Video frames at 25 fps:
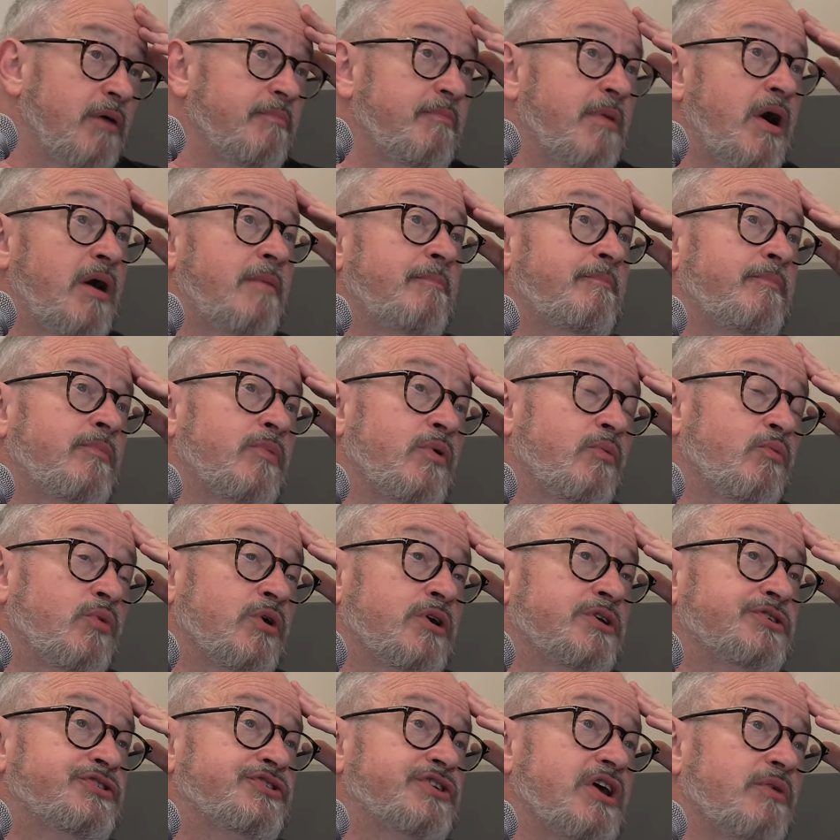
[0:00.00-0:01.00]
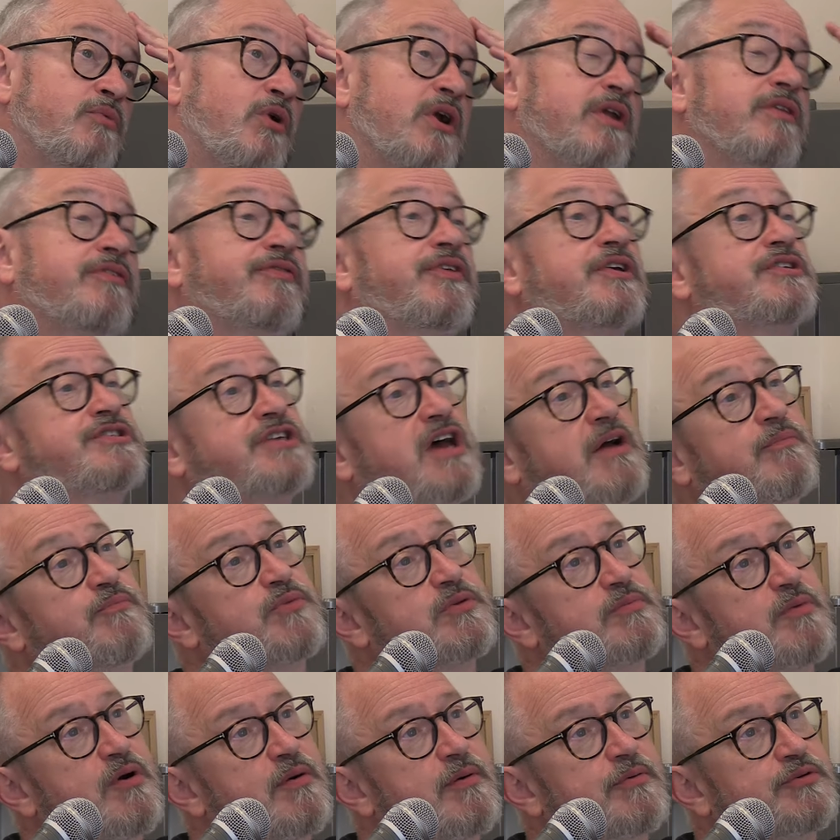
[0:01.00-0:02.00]
my mum was one of the things that happened
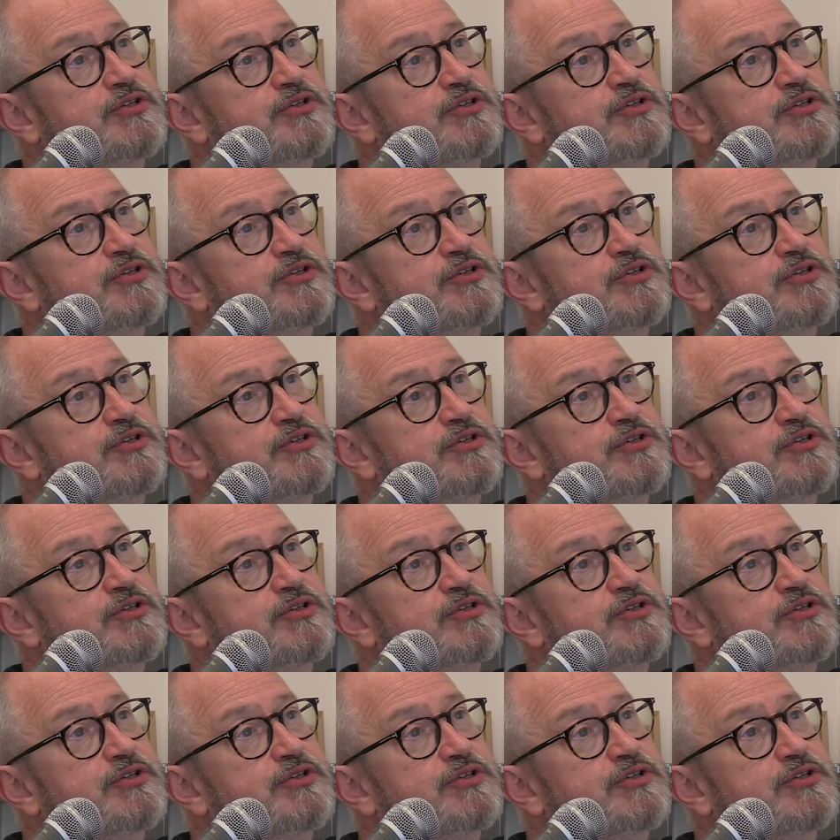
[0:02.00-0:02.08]
with my